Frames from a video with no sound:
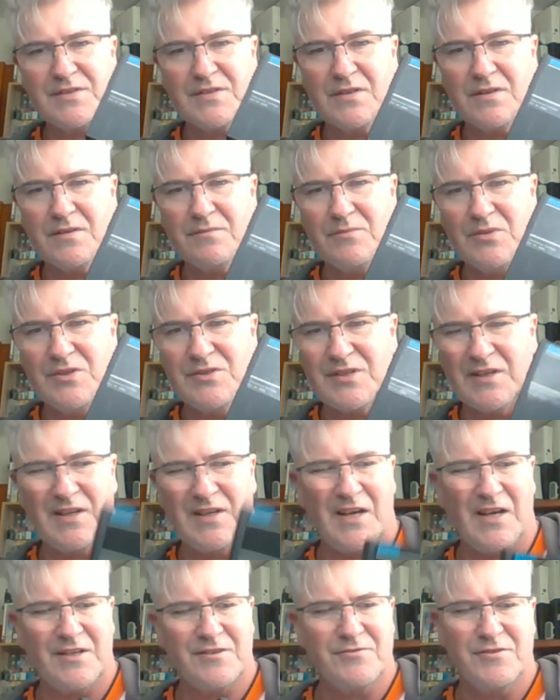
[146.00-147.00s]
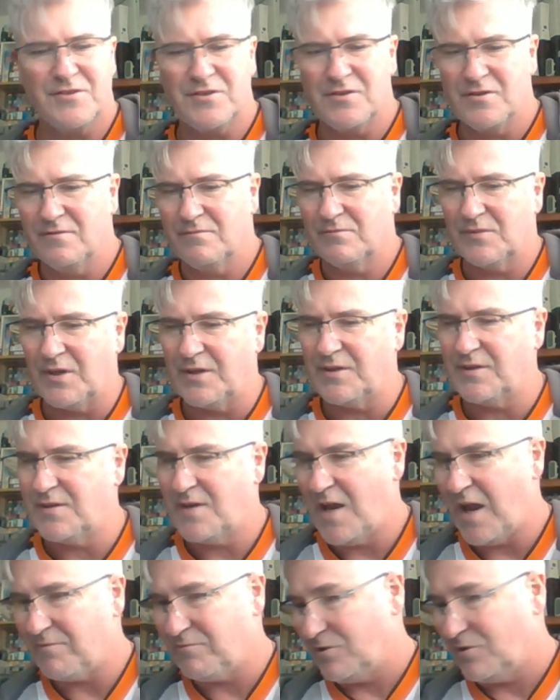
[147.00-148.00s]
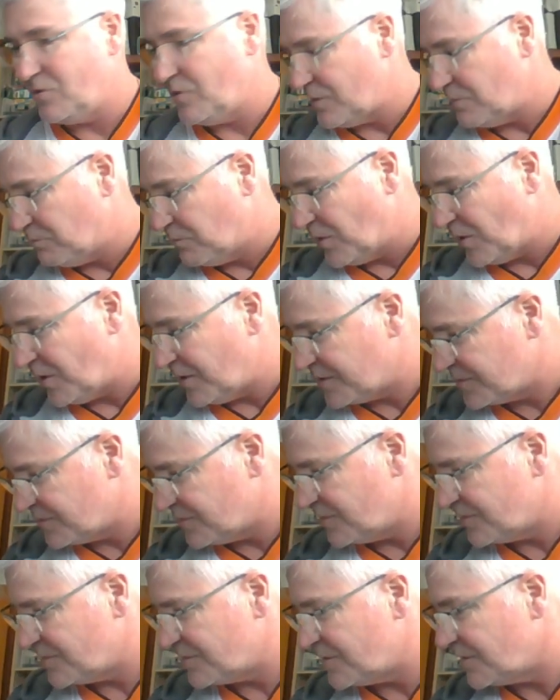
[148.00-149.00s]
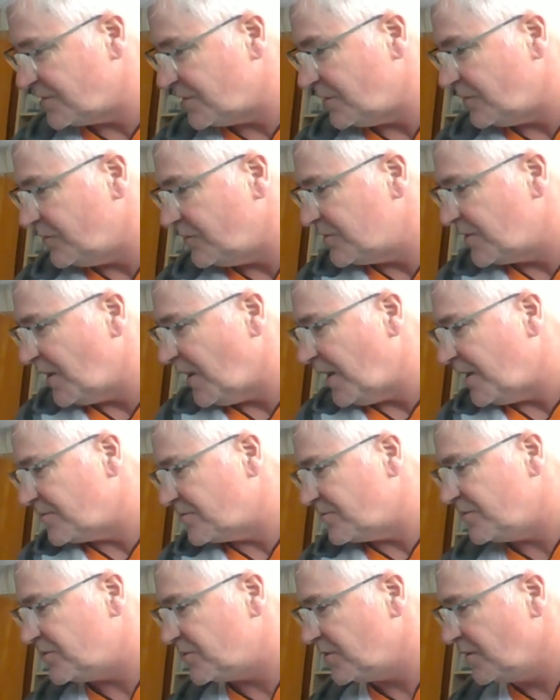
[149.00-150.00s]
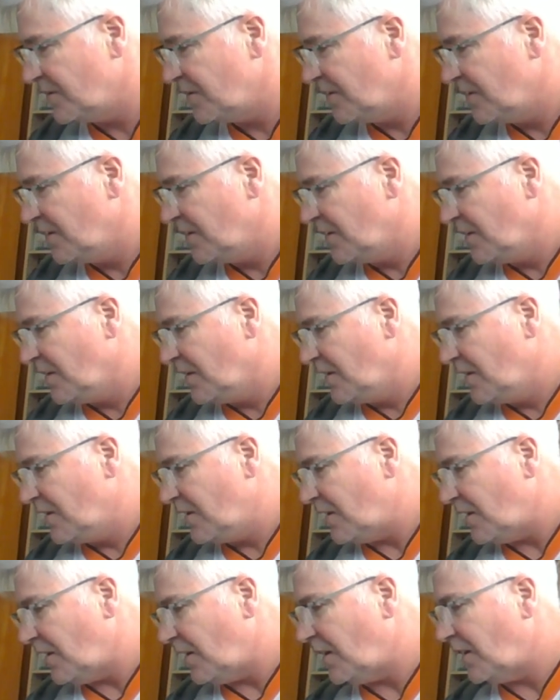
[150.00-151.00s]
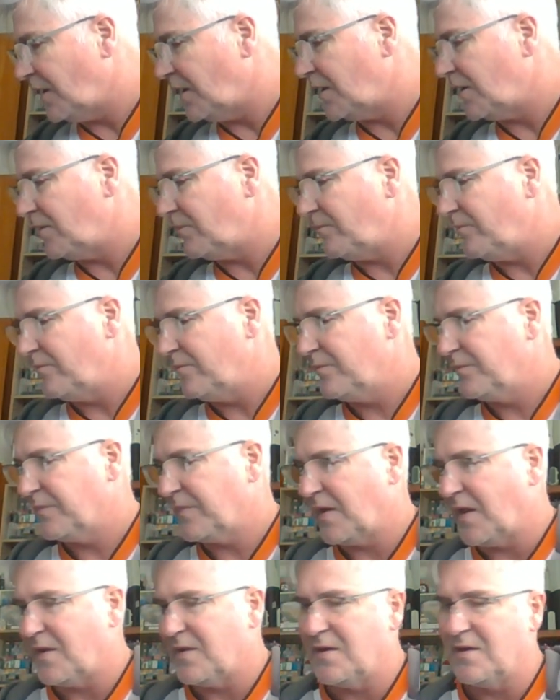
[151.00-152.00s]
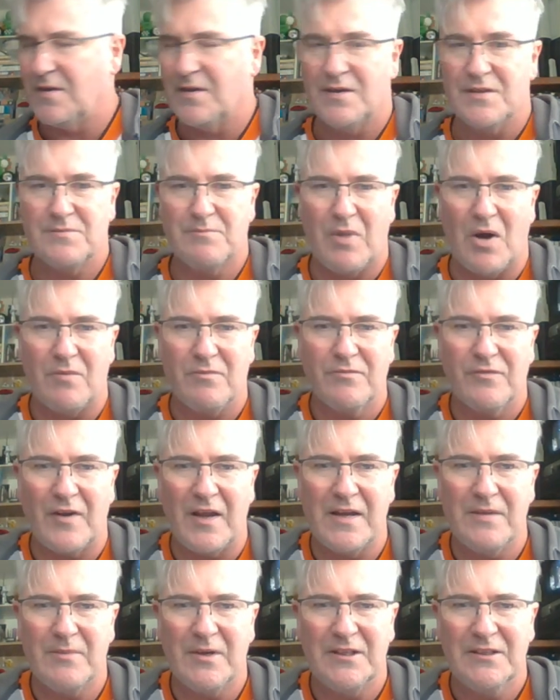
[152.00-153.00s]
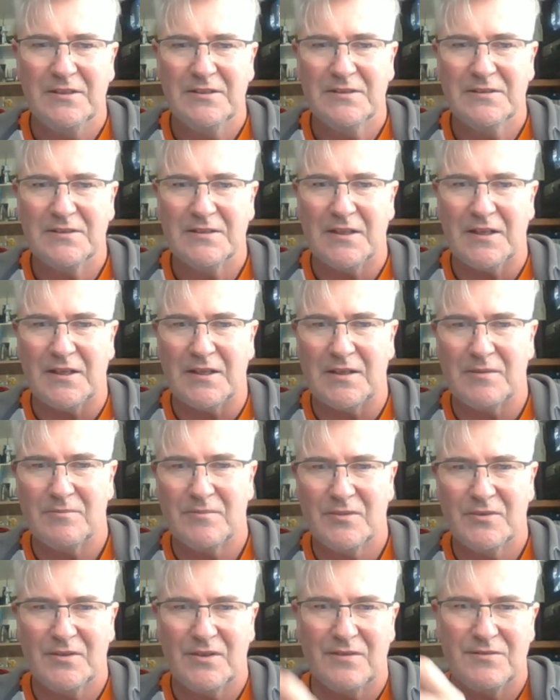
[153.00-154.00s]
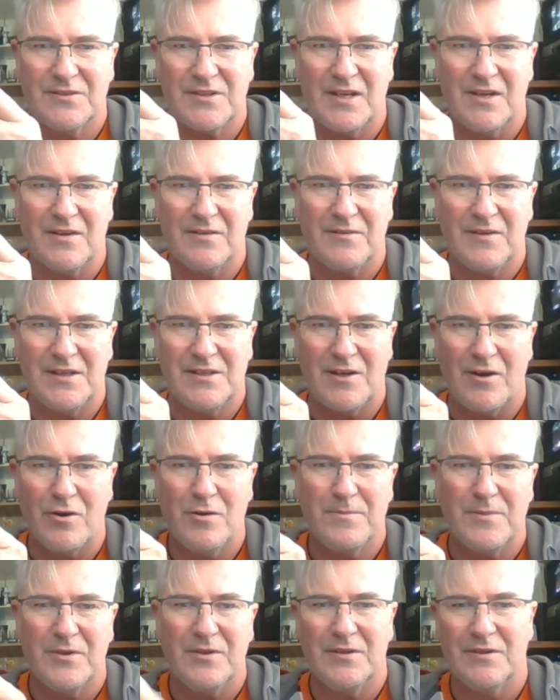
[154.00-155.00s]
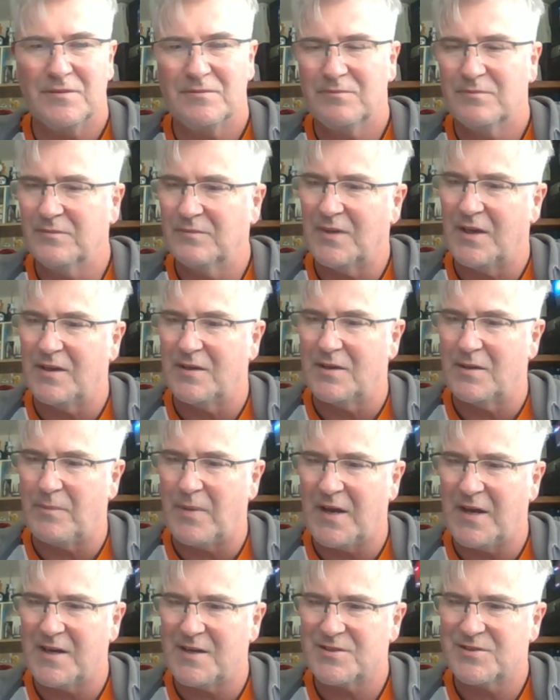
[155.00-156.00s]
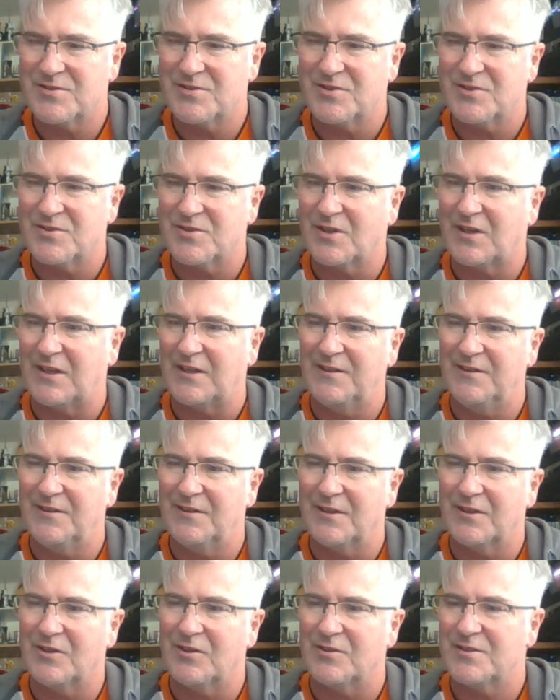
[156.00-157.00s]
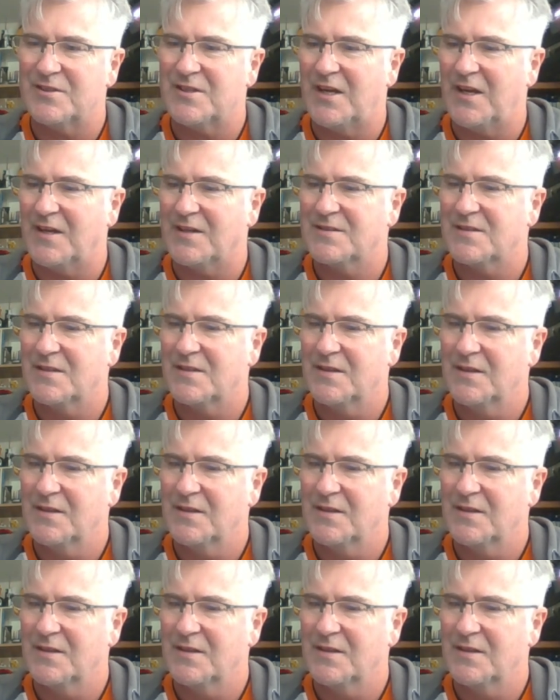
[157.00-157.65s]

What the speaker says: the music cartridge. I haven't got it boxed, just a loose cartridge. Then there's Pop Flamer. You see I've had to open it in the past just to clean the contacts